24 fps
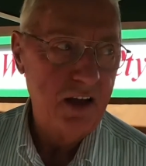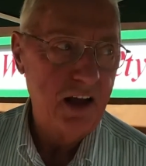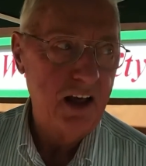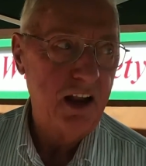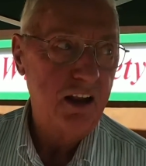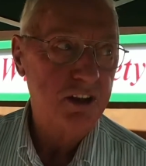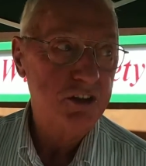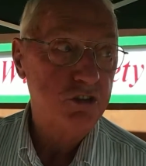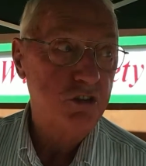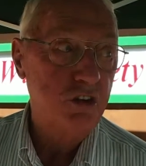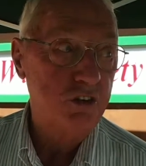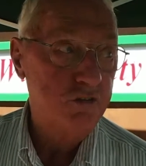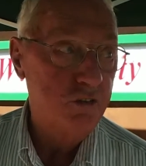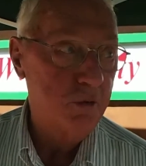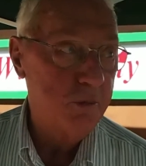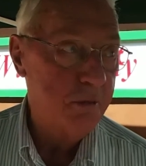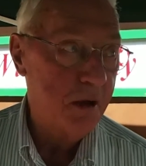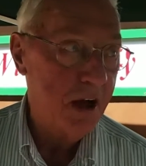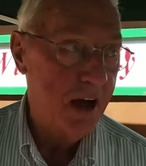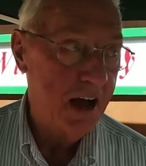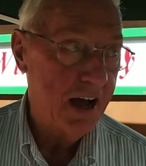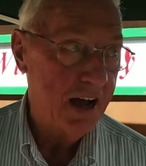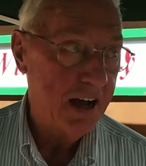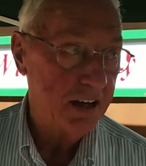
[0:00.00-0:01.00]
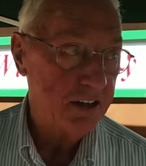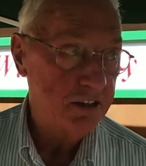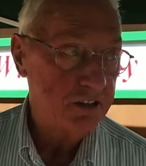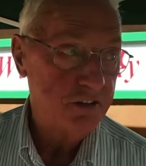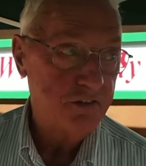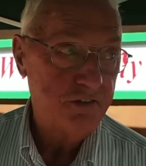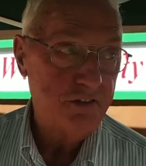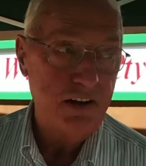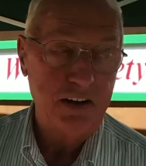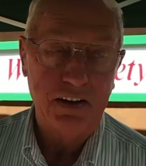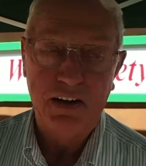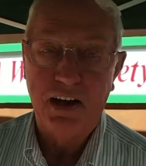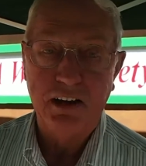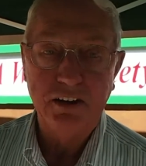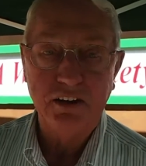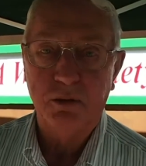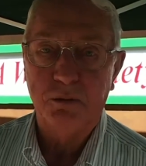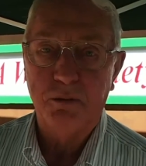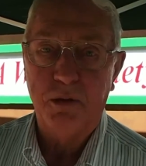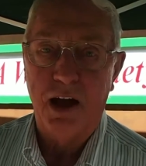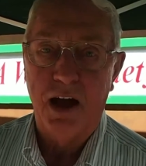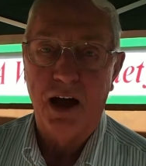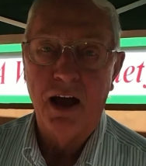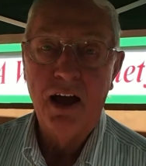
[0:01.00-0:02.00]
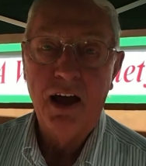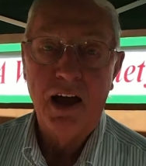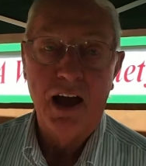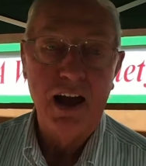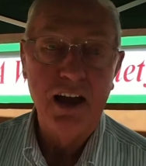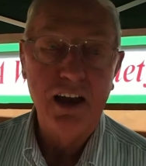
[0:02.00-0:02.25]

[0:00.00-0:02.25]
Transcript: And it's good for pies, fantastic pie.